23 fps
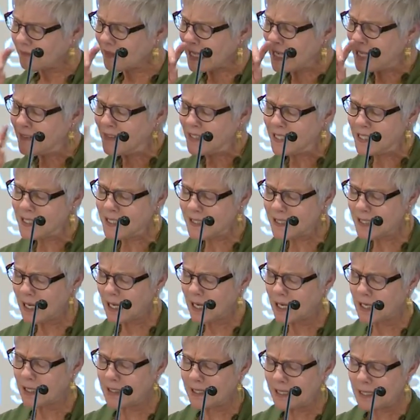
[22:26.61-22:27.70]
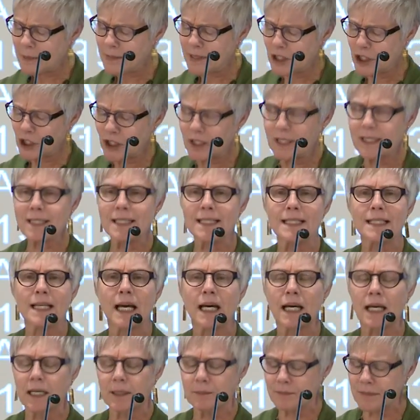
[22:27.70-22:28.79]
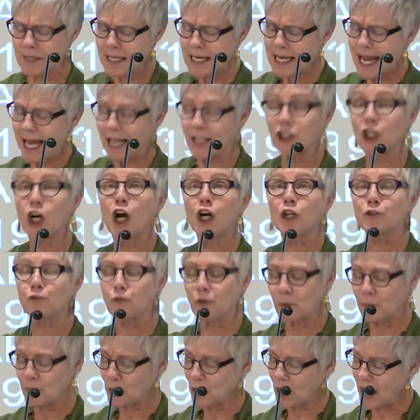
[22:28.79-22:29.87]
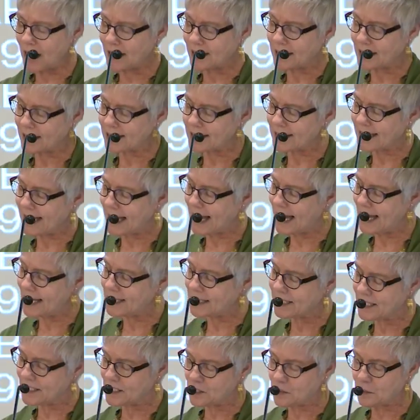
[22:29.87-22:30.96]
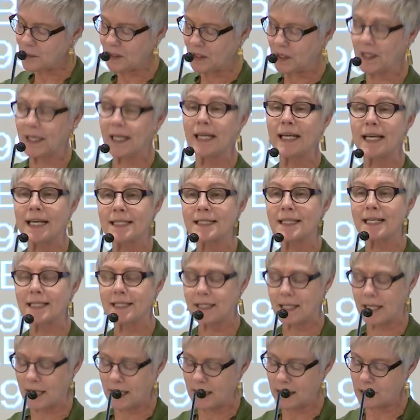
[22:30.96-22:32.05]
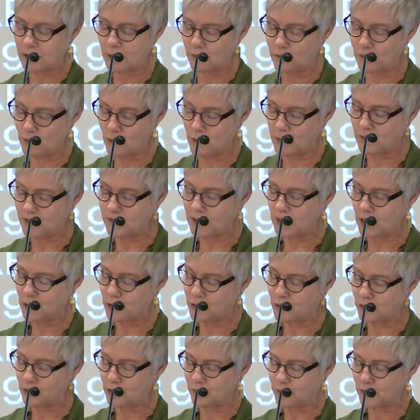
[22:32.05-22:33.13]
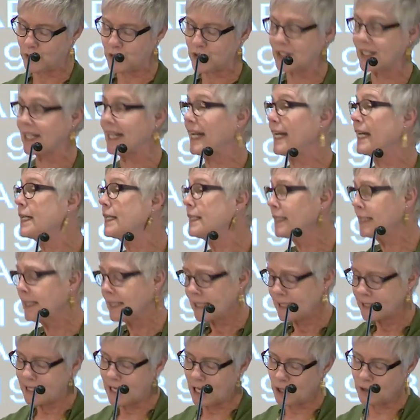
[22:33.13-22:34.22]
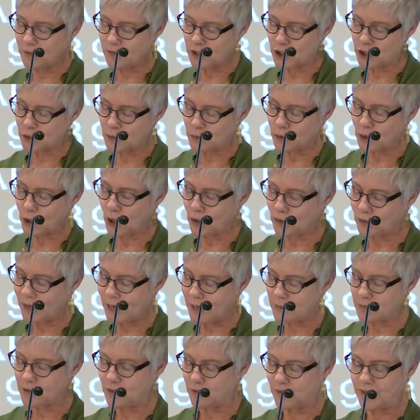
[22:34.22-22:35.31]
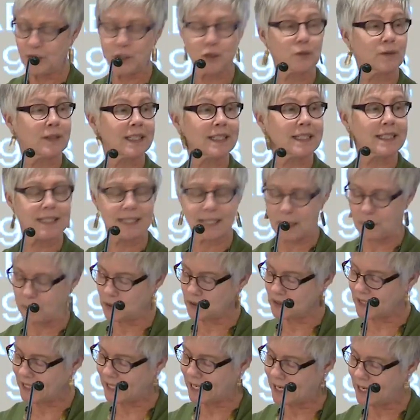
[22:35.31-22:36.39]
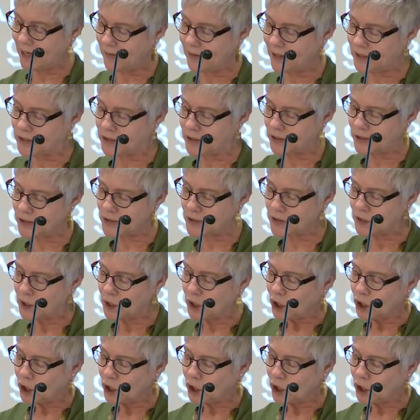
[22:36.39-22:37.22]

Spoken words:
And these images and cultural products cast disability, as I said, as a form of cultural diversity. Television programs featuring disabled characters